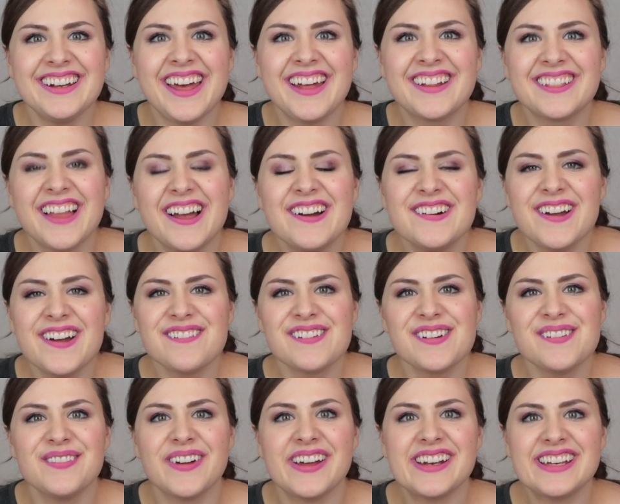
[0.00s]
hello
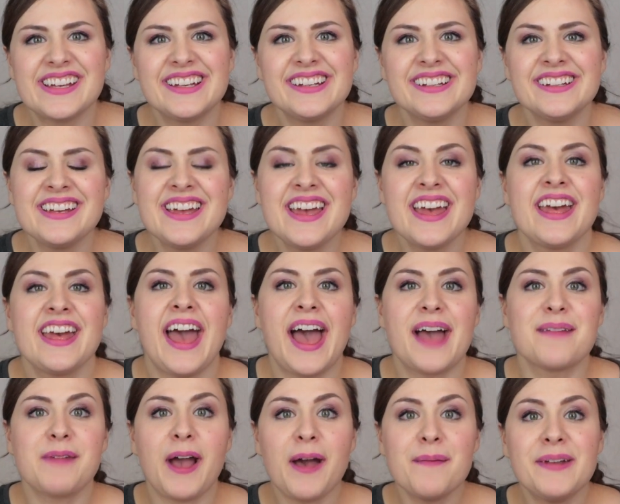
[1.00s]
everybody.
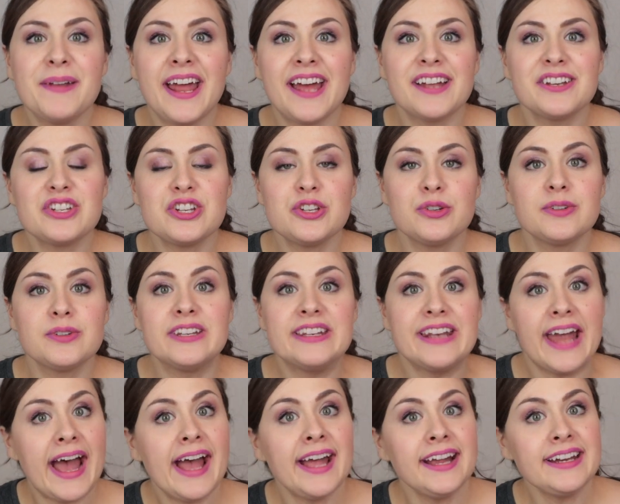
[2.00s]
I'm coming at you
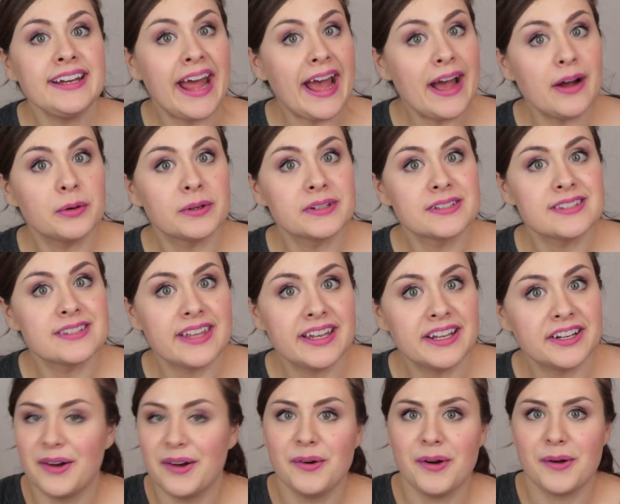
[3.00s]
9 hours
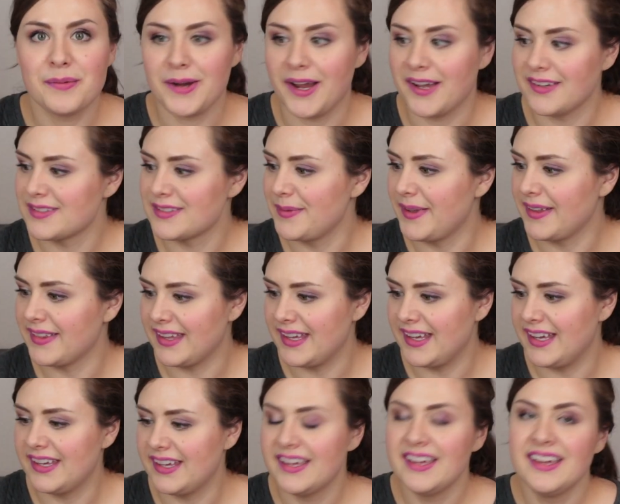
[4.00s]
later,
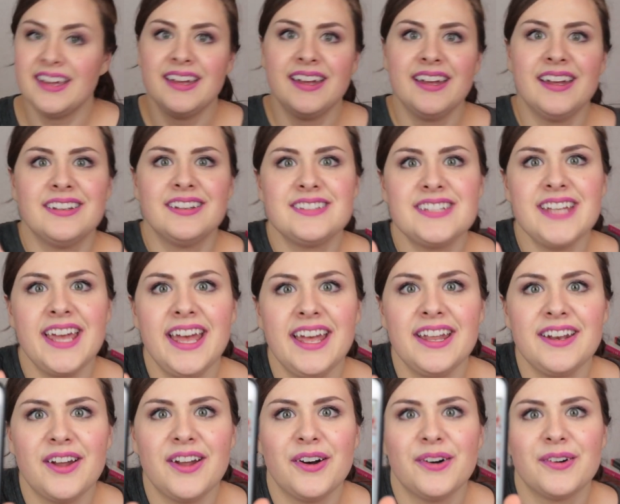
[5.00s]
approximately
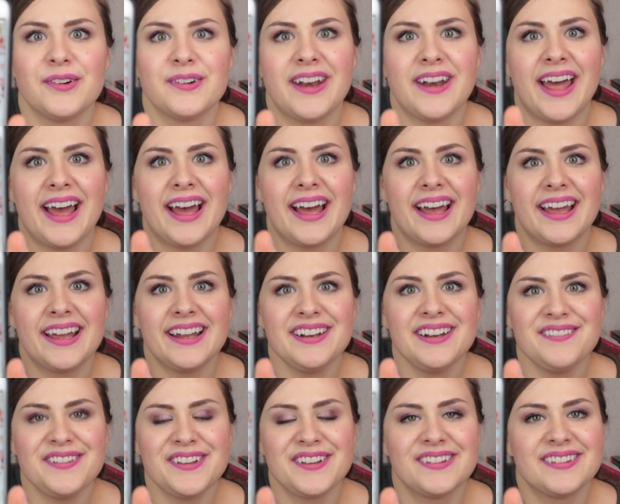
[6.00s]
10:09,
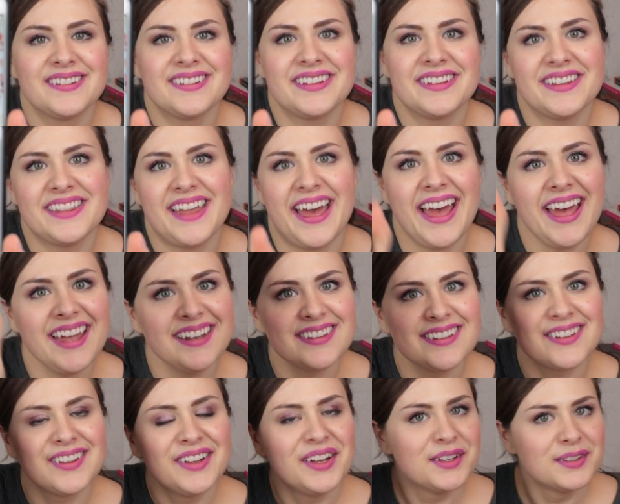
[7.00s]
if you can see that.
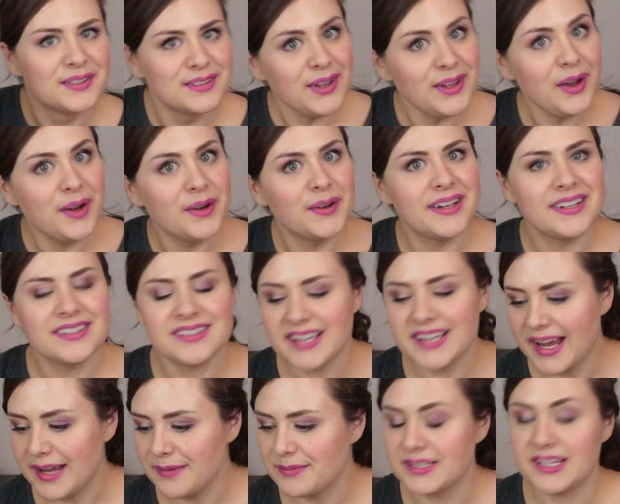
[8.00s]
So it is
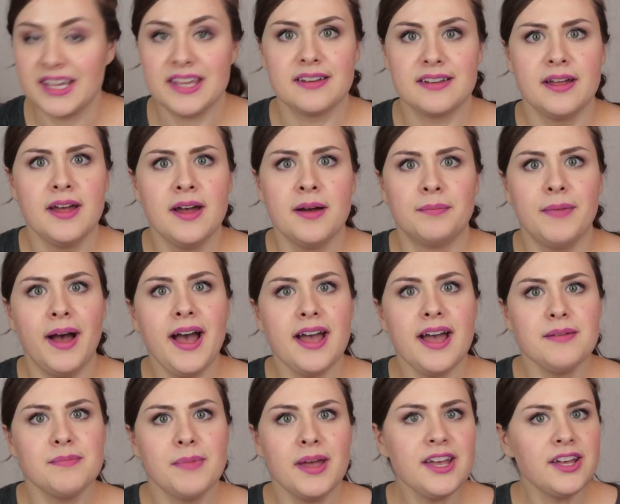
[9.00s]
time to get my
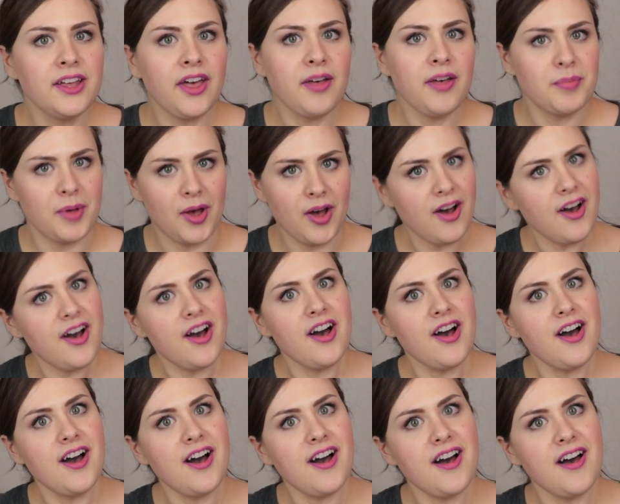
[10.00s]
makeup
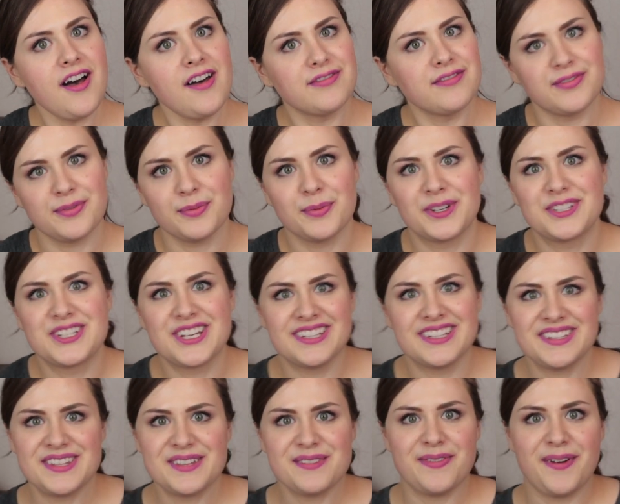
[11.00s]
off, which
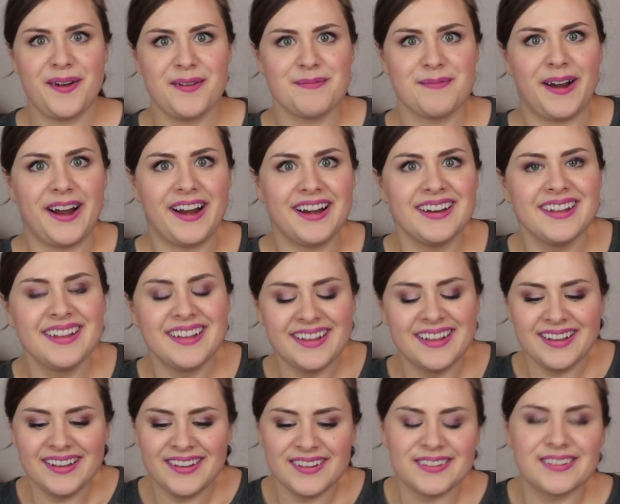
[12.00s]
is the fun part.
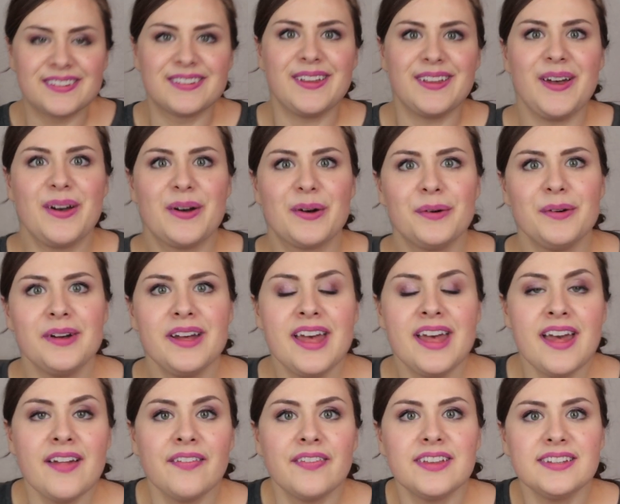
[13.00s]
So
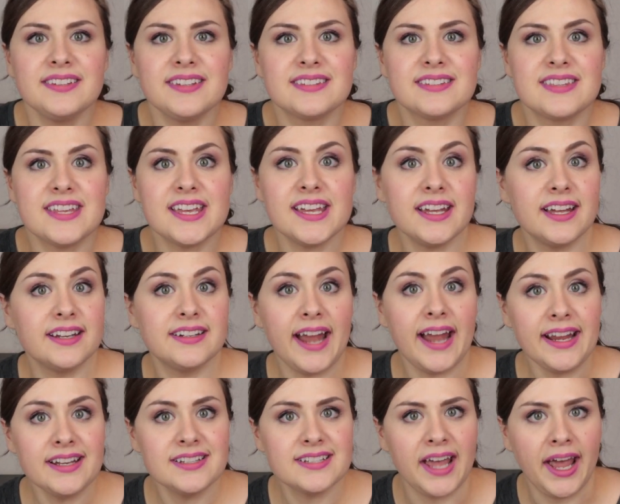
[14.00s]
this is the
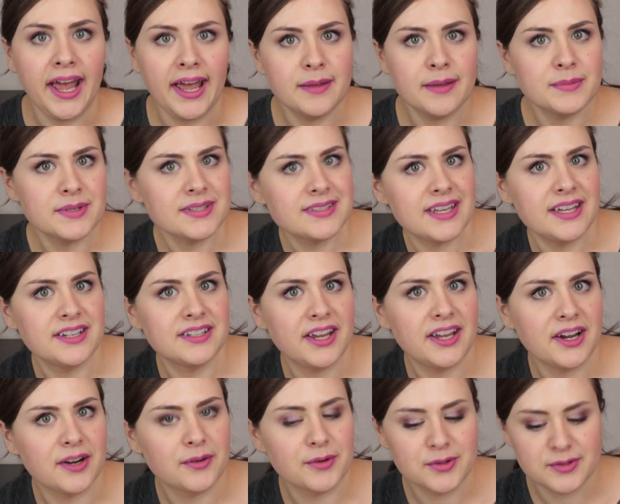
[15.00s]
nighttime
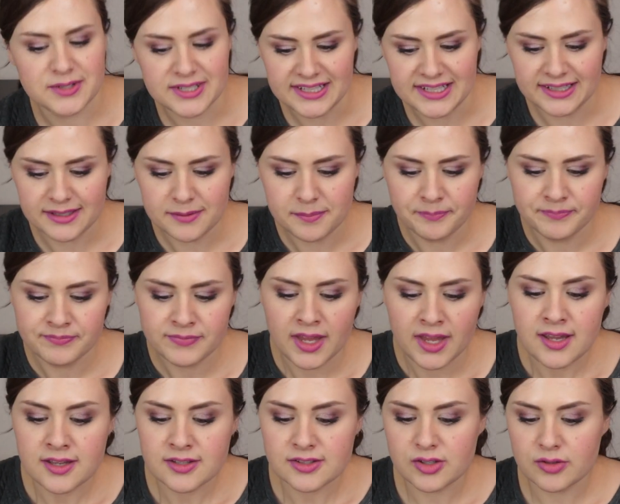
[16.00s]
skincare routine.
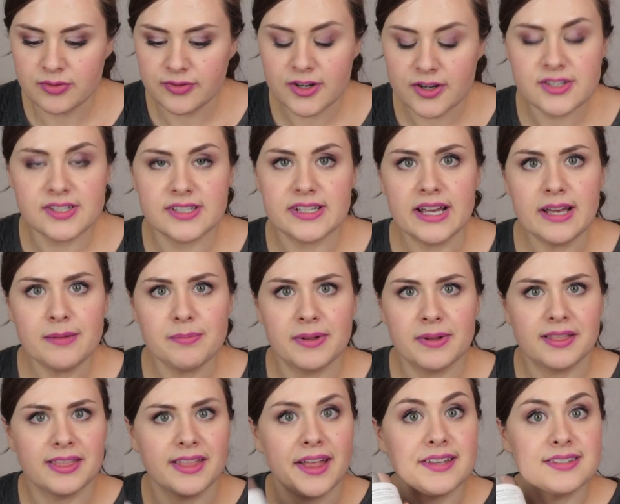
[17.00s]
So first up,
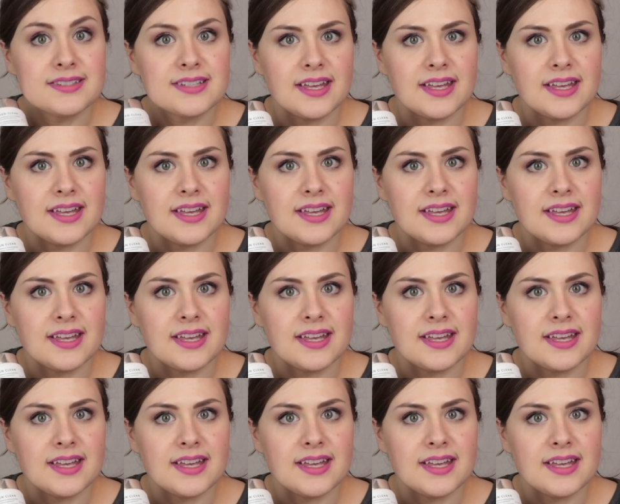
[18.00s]
let's